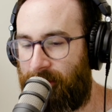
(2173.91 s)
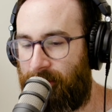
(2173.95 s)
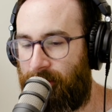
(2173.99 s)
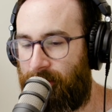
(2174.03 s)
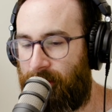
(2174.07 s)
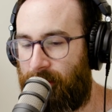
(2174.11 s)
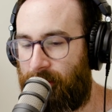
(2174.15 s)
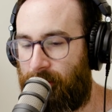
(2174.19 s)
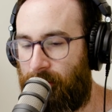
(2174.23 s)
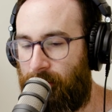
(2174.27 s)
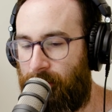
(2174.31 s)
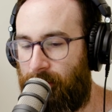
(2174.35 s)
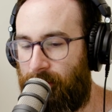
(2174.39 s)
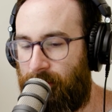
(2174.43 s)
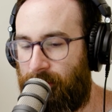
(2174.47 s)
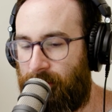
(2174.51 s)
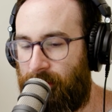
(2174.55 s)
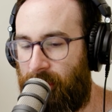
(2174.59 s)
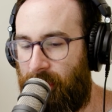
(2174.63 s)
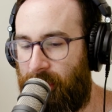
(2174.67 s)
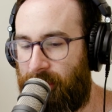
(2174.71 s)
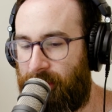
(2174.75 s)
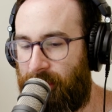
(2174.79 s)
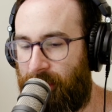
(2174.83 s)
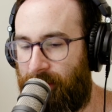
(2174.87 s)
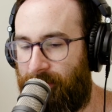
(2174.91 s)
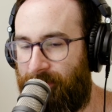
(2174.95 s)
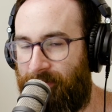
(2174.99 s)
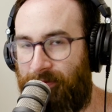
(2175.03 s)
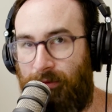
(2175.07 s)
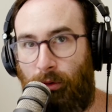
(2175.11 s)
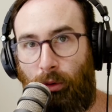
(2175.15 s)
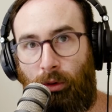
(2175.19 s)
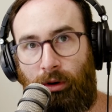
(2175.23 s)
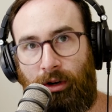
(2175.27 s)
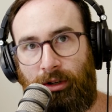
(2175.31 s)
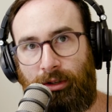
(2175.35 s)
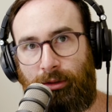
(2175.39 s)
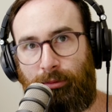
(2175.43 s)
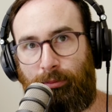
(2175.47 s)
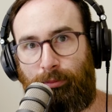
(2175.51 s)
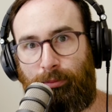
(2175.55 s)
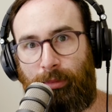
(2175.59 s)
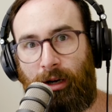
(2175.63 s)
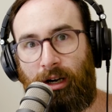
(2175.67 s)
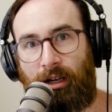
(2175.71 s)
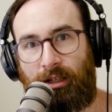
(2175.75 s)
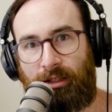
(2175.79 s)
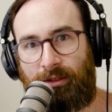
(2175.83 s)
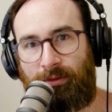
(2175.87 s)
and I got charged like
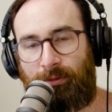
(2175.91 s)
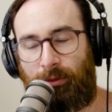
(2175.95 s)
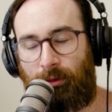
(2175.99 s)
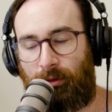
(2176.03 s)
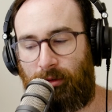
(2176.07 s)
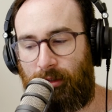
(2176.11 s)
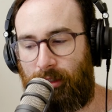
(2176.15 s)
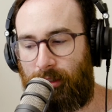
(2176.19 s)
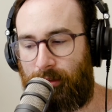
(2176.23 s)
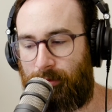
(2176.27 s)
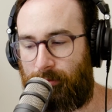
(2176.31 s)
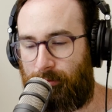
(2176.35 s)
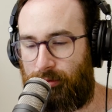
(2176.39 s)
$400 for it.